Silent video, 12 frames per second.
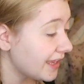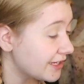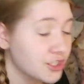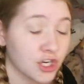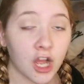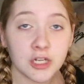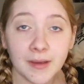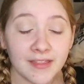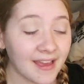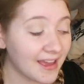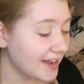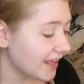and shocked by
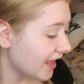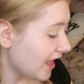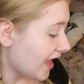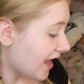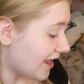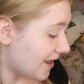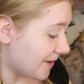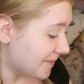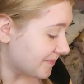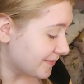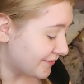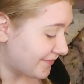that
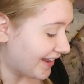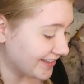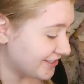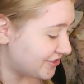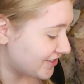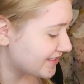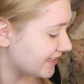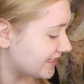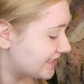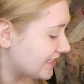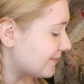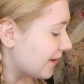um, the fact that she's like
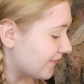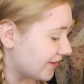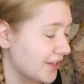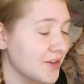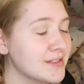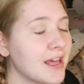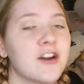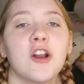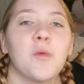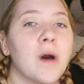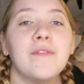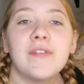seen my videos, I don't
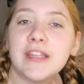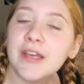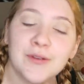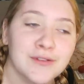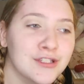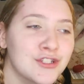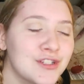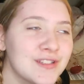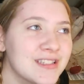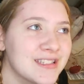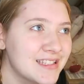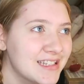know what videos
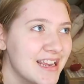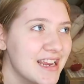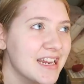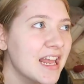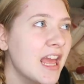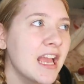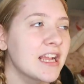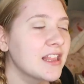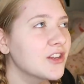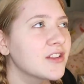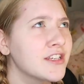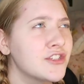she's seen.
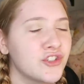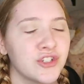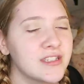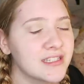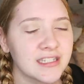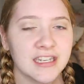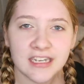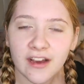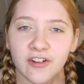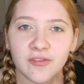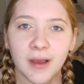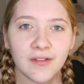Clearly she's seen
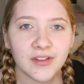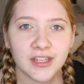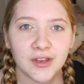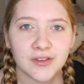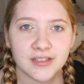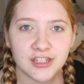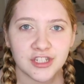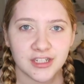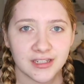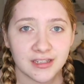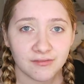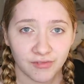enough of my videos that
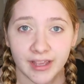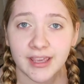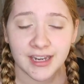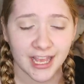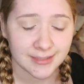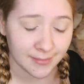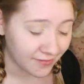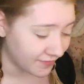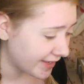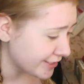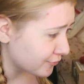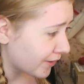she recognized my
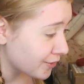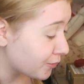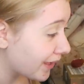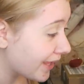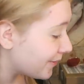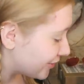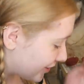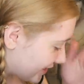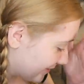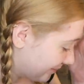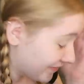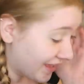face right away, which
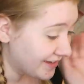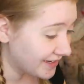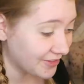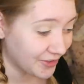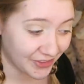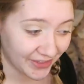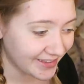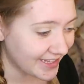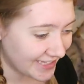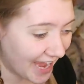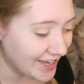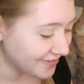is another thing
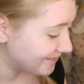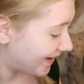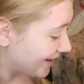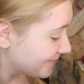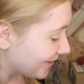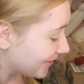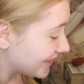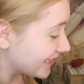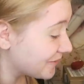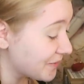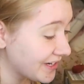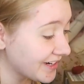that's kind of
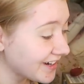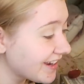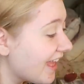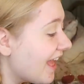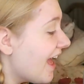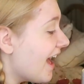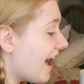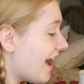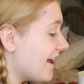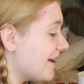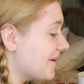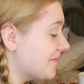mind-blowing and weird.
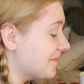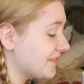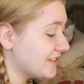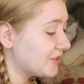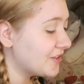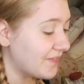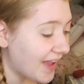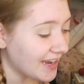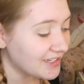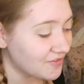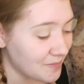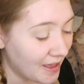Um, so the
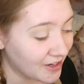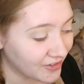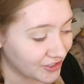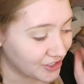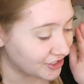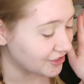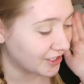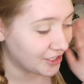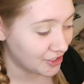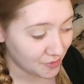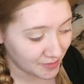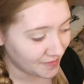fact of the matter that she just like
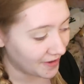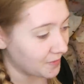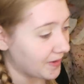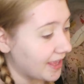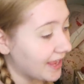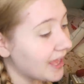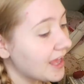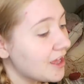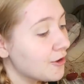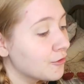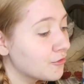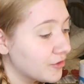knew me right away
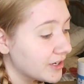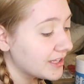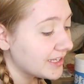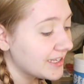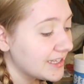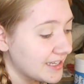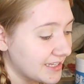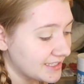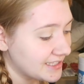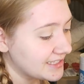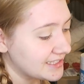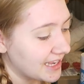really
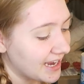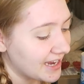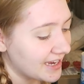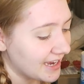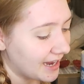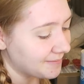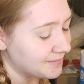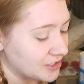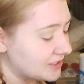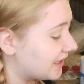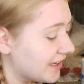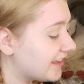is insane and I'm
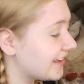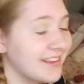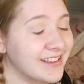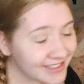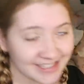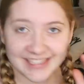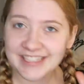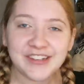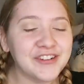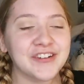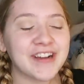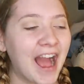just like
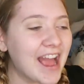still